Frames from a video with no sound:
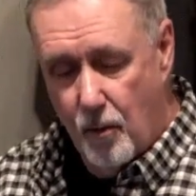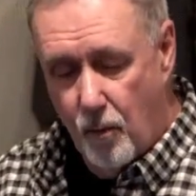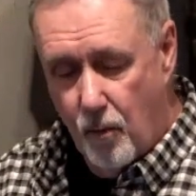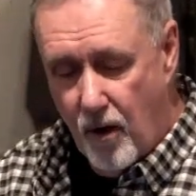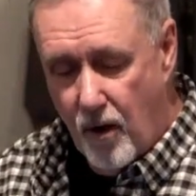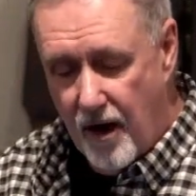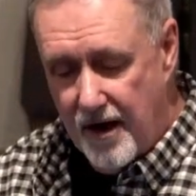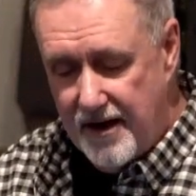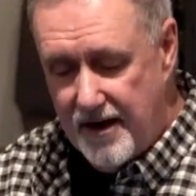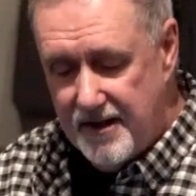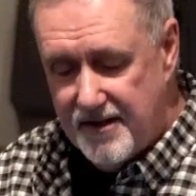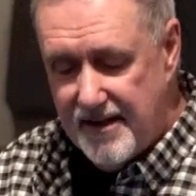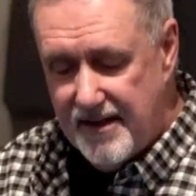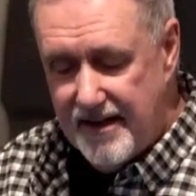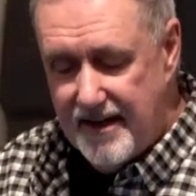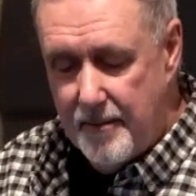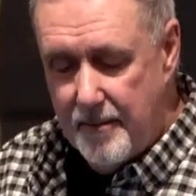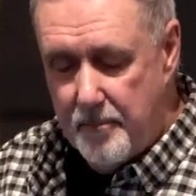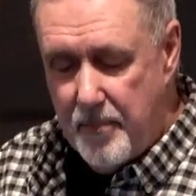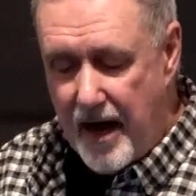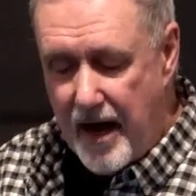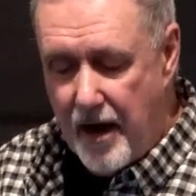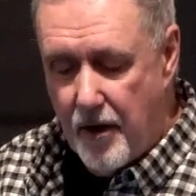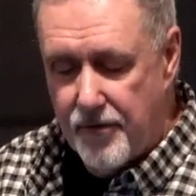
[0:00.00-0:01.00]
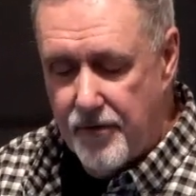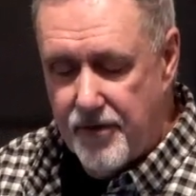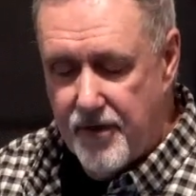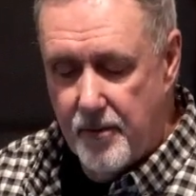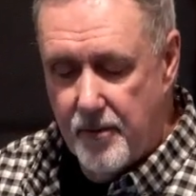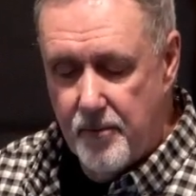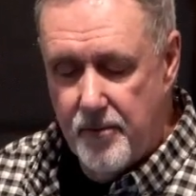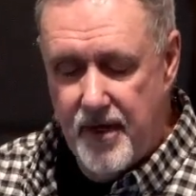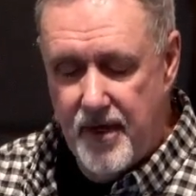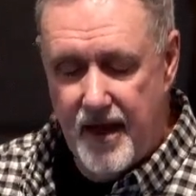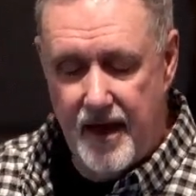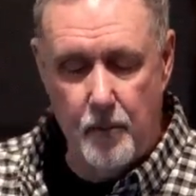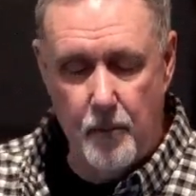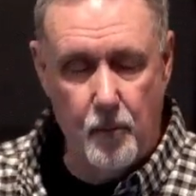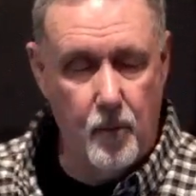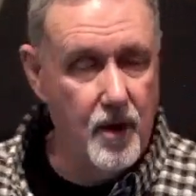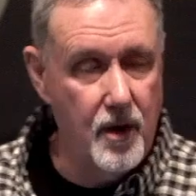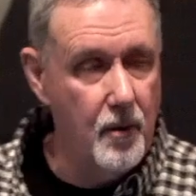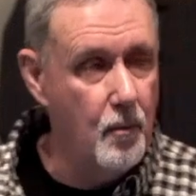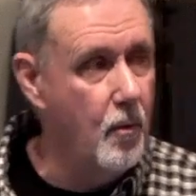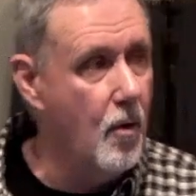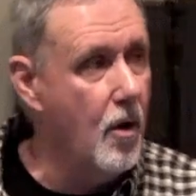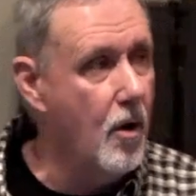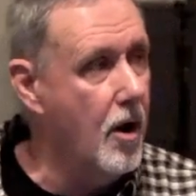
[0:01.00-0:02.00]
what is it about them that
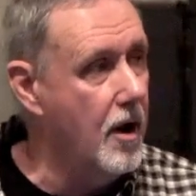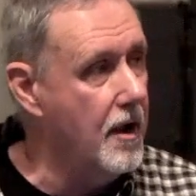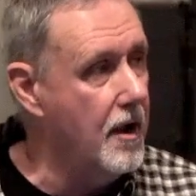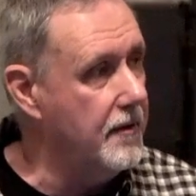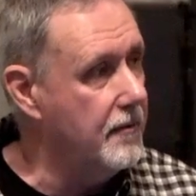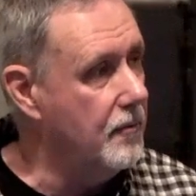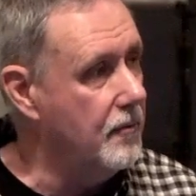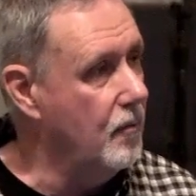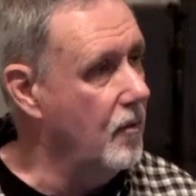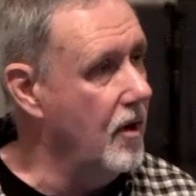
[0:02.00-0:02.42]
we want?